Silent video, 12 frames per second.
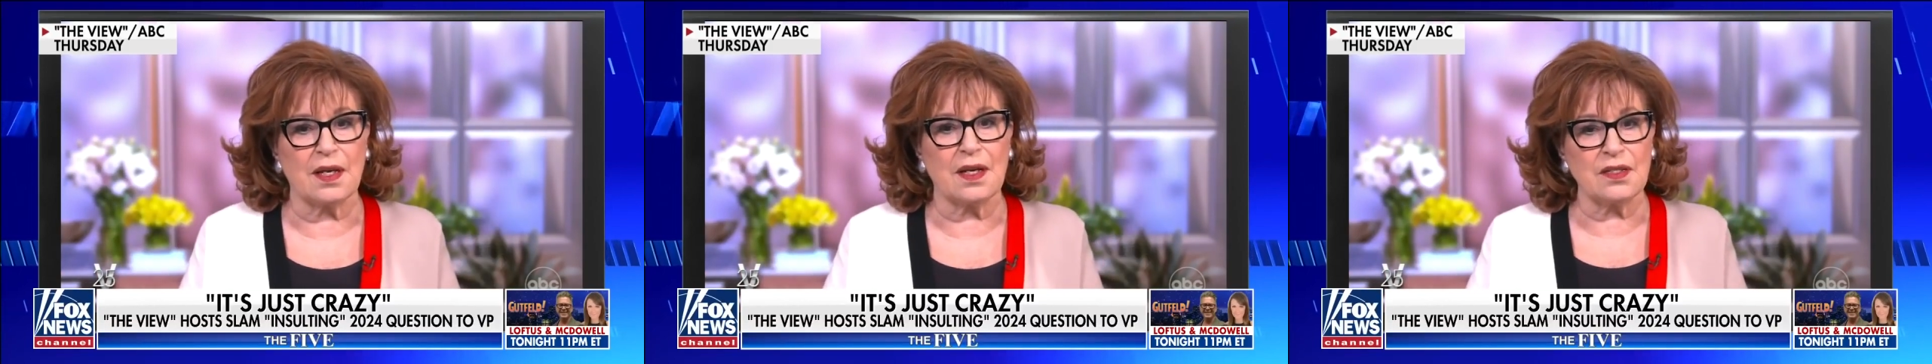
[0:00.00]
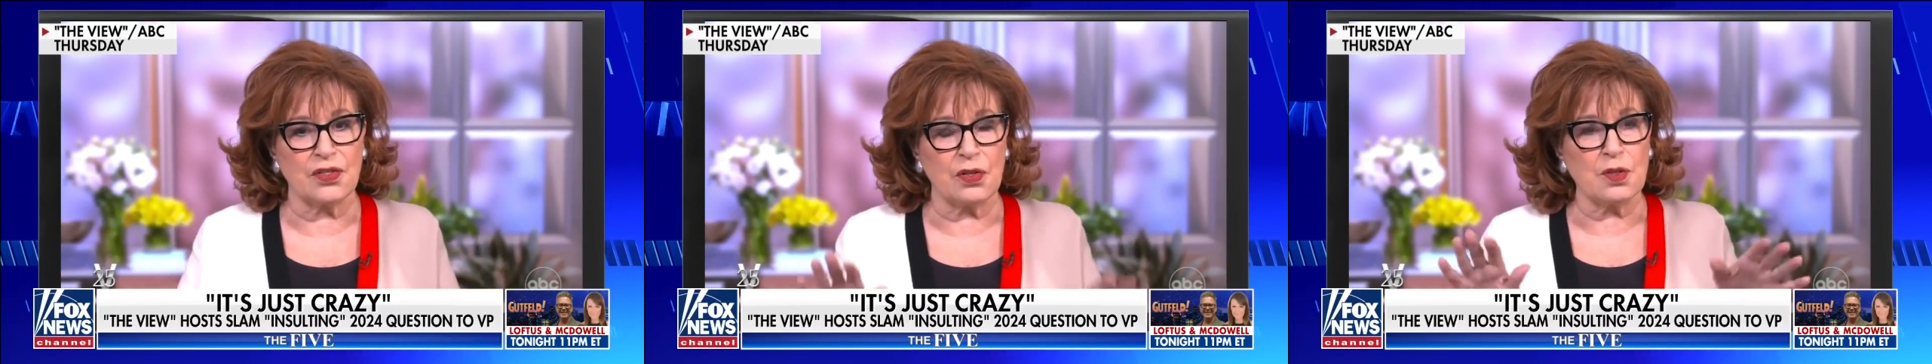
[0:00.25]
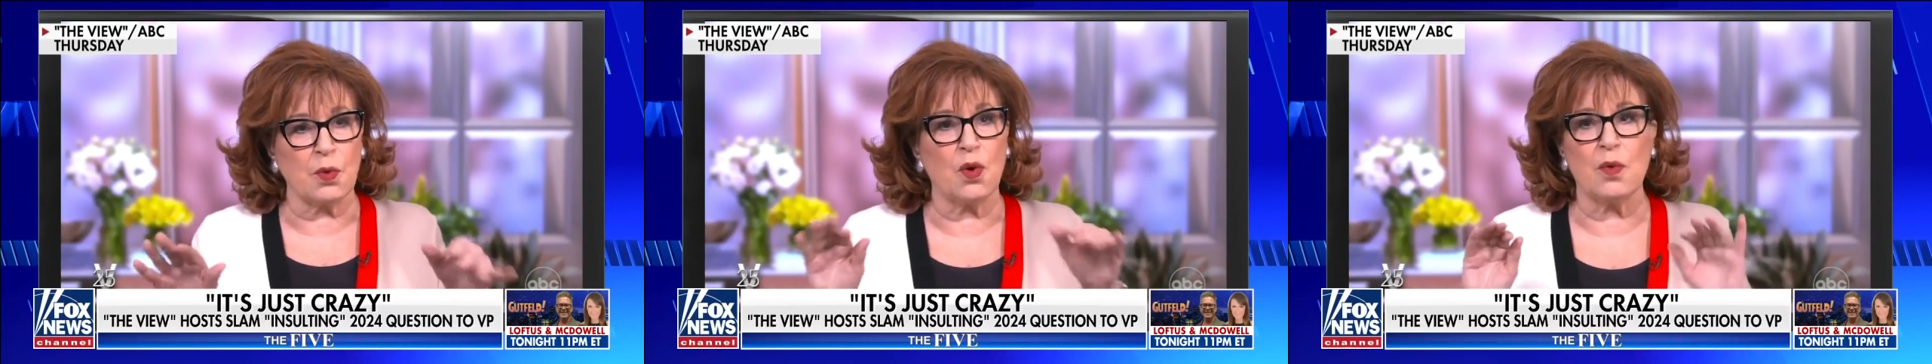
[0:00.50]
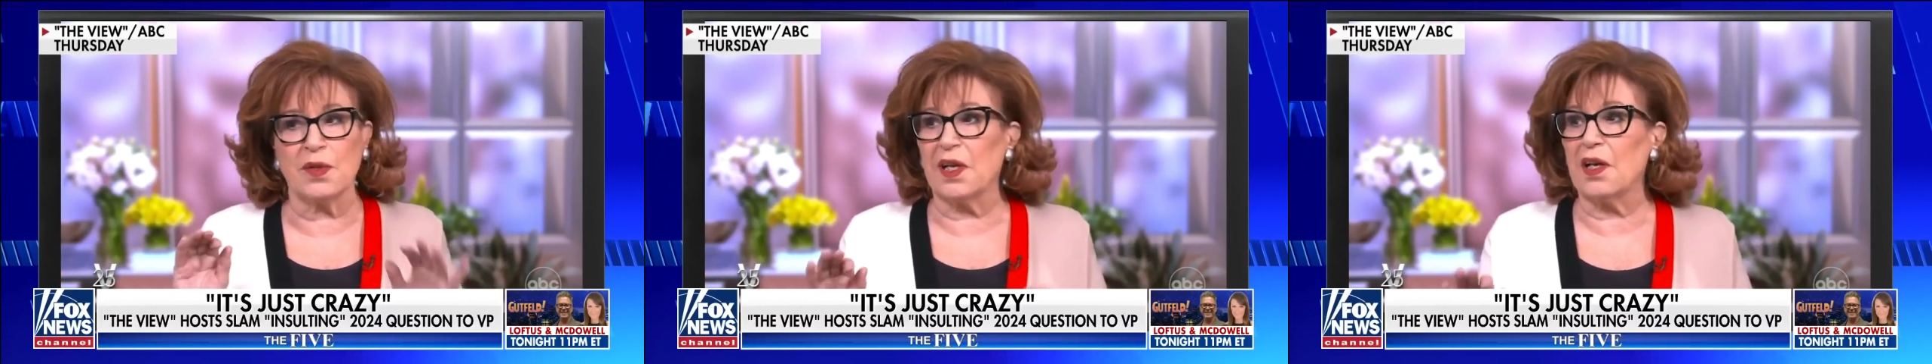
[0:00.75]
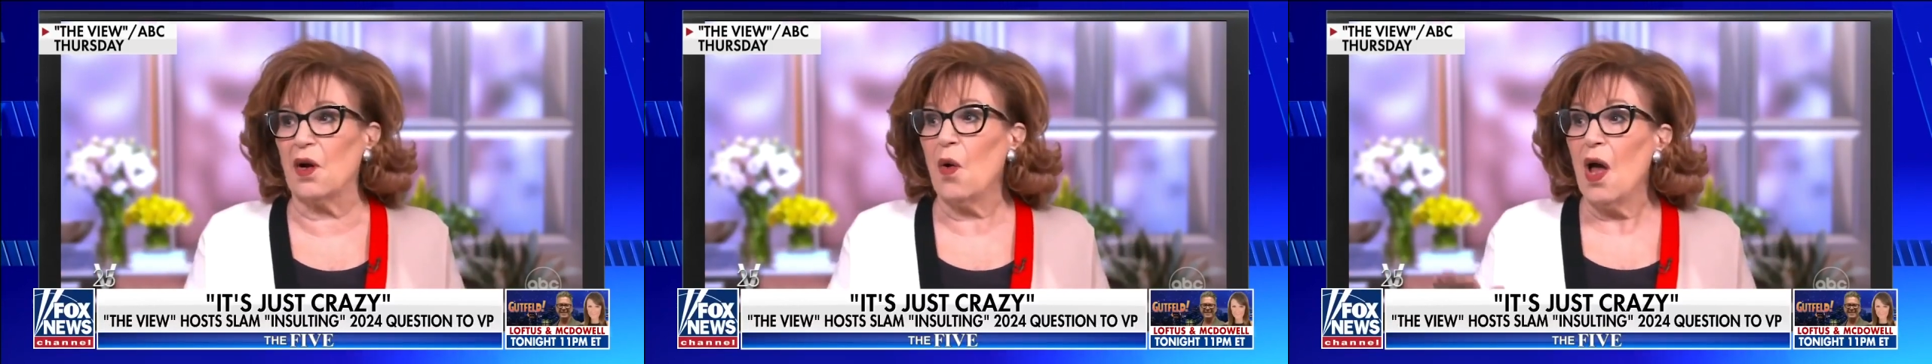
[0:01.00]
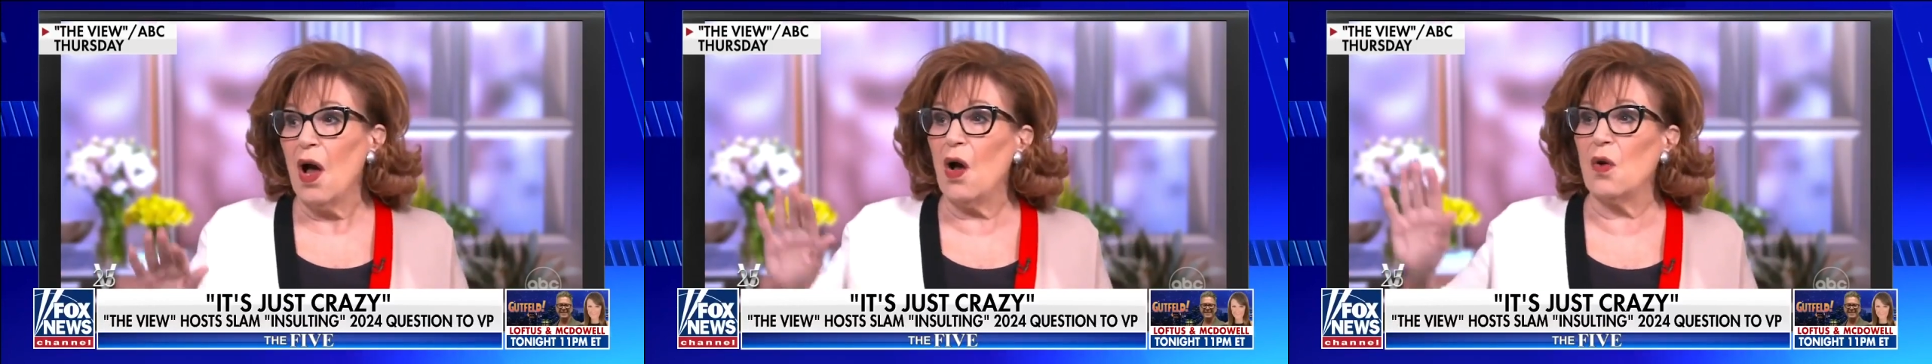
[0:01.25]
It's like, excuse me, or when
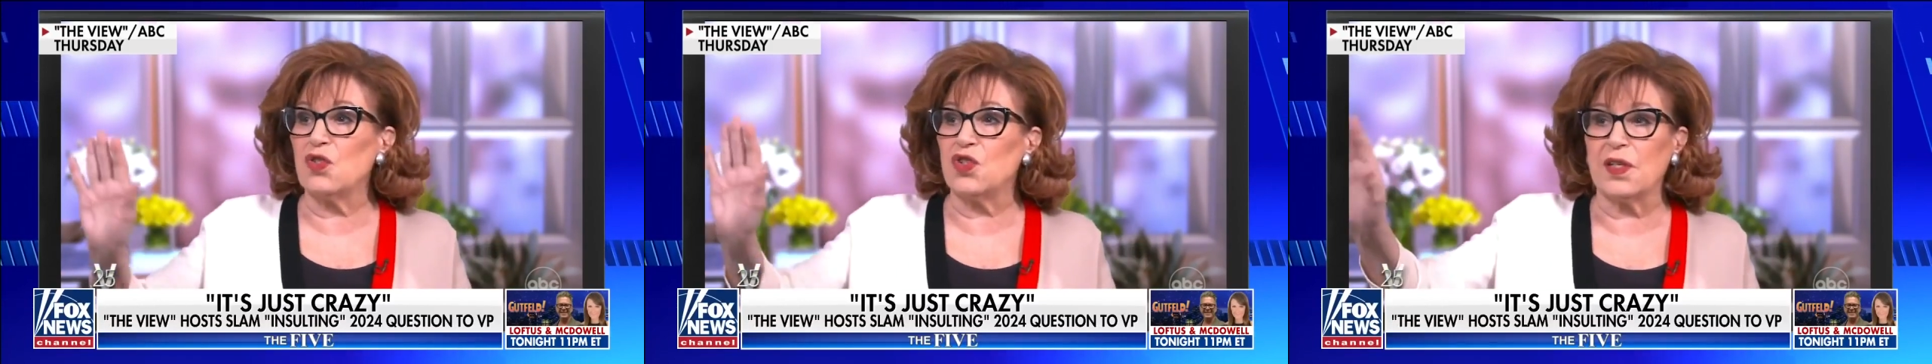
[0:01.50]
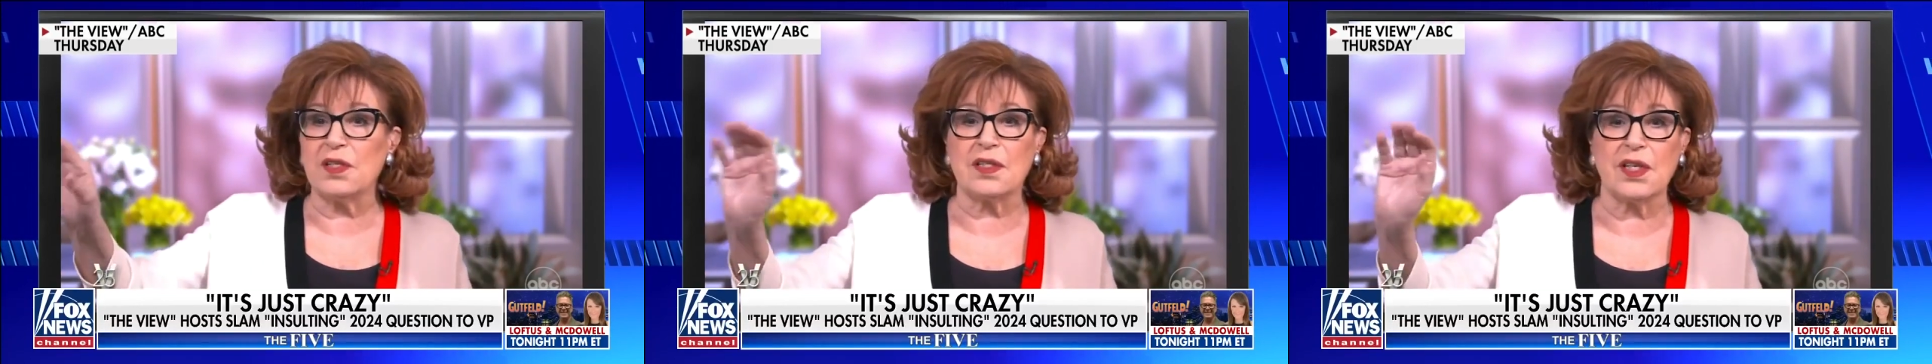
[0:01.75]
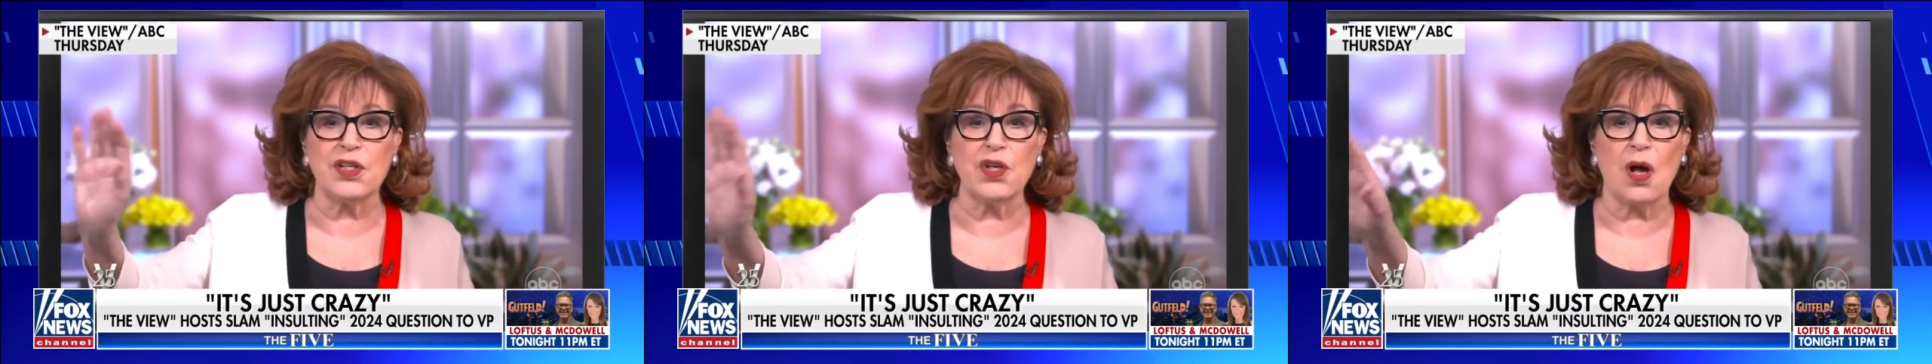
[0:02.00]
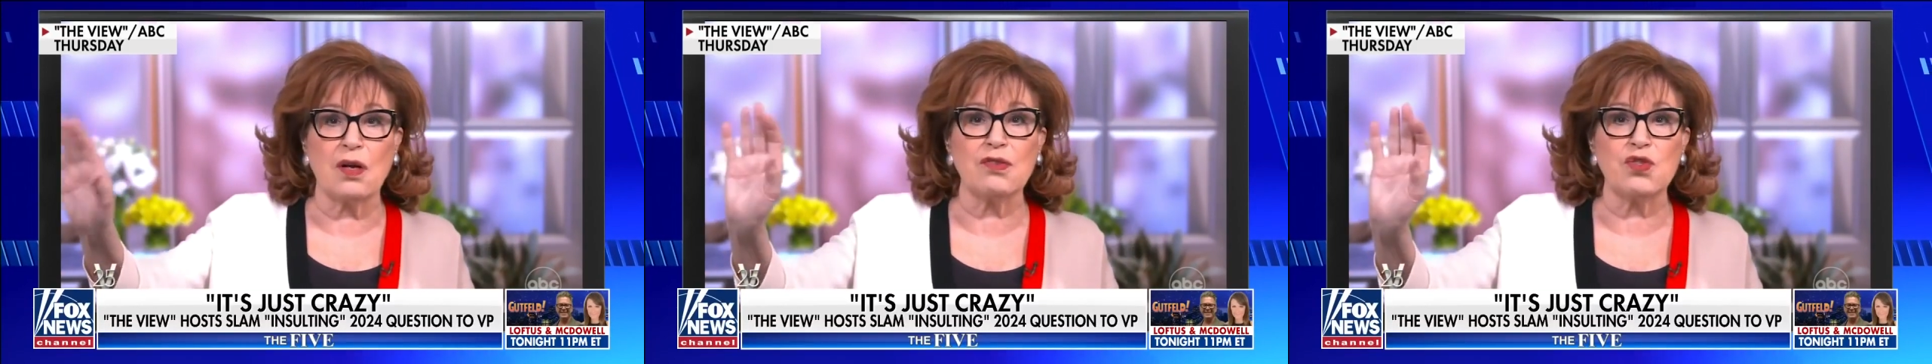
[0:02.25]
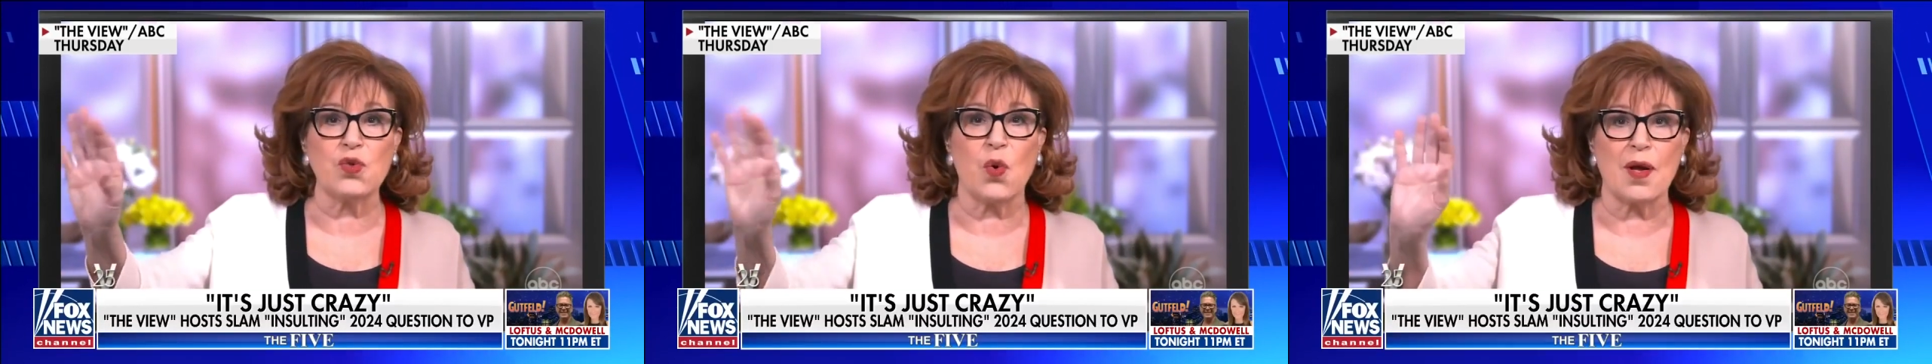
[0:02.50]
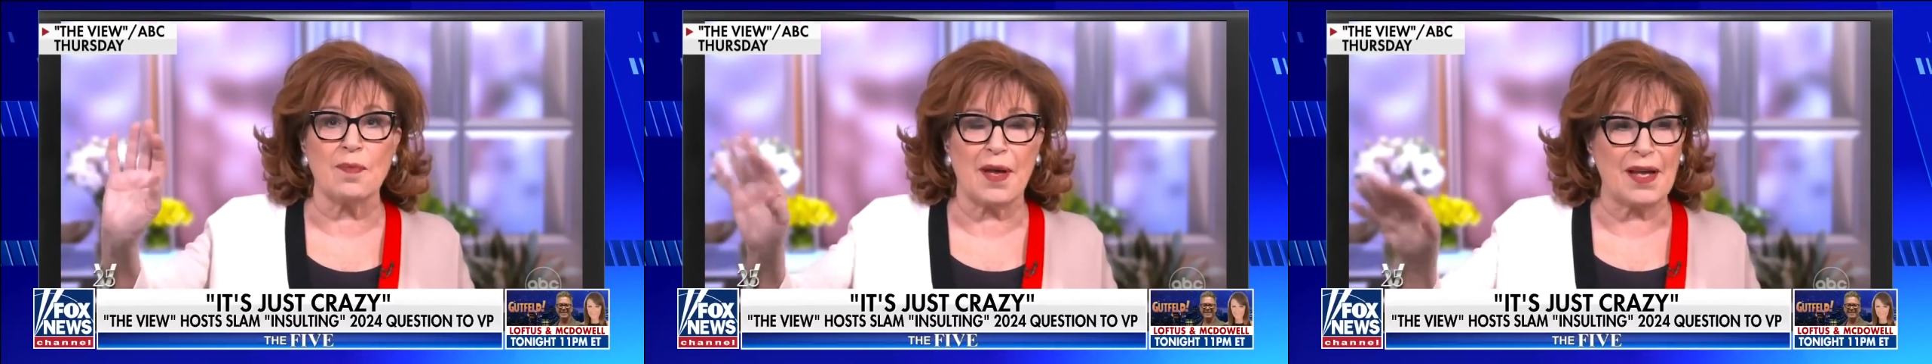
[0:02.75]
they go, oh, she's the
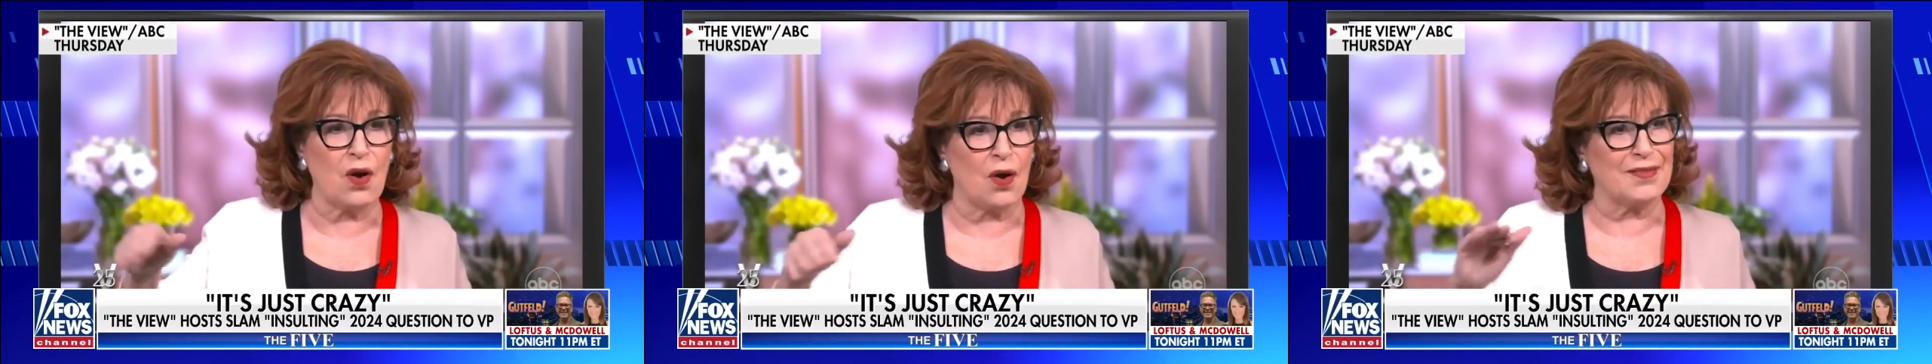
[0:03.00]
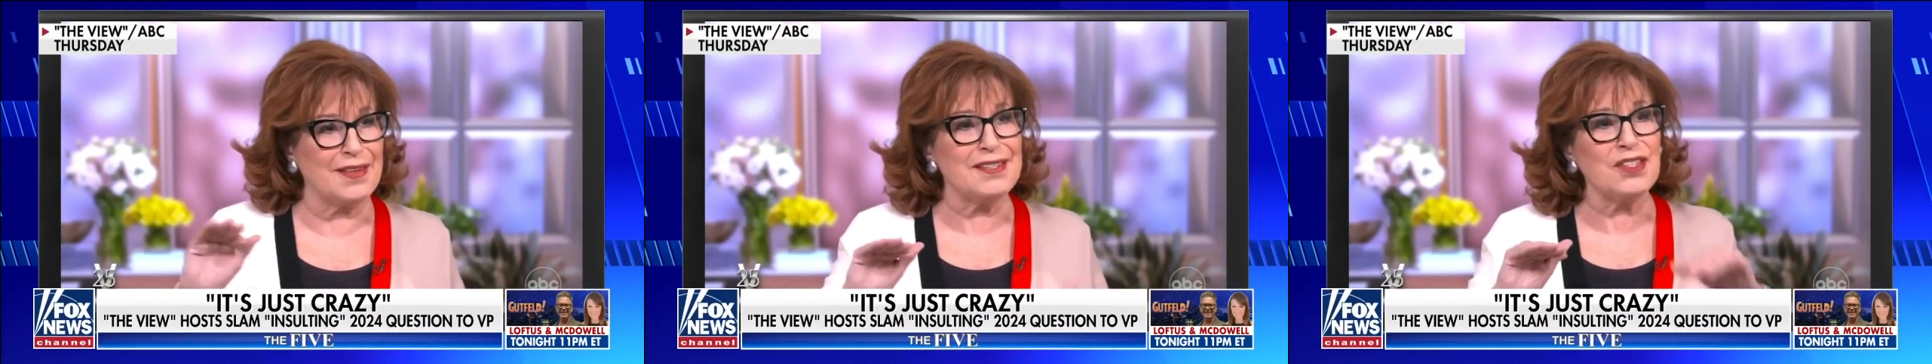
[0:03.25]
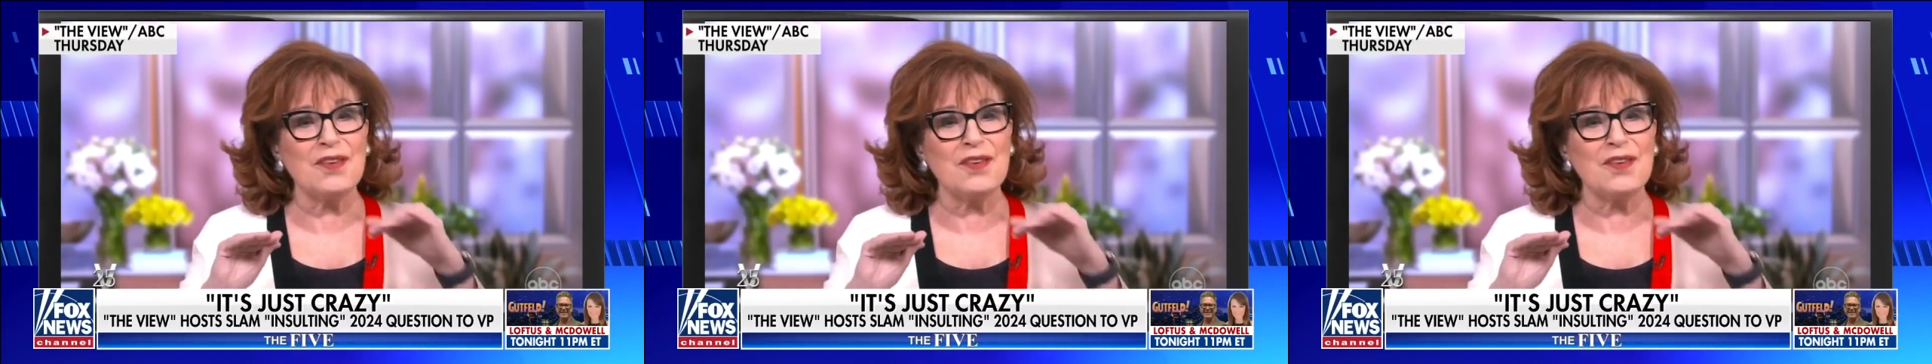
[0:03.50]
young Joy Behar.